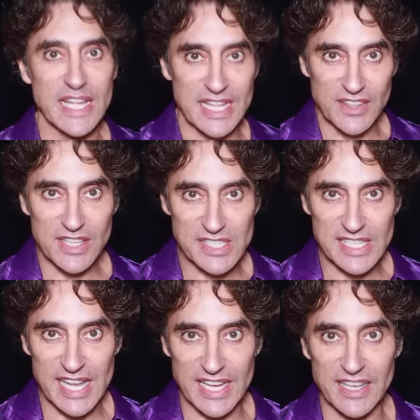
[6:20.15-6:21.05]
in the
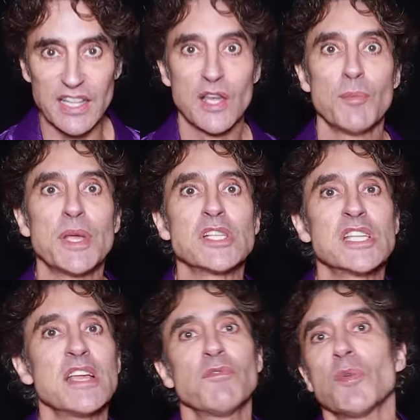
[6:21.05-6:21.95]
skin because
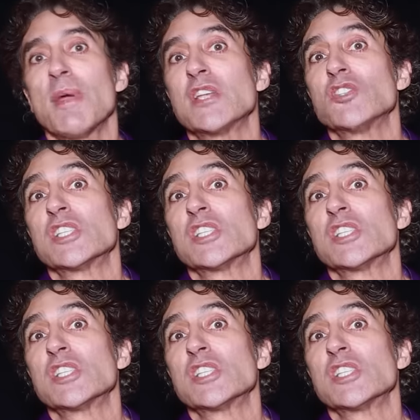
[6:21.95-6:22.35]
the inflammation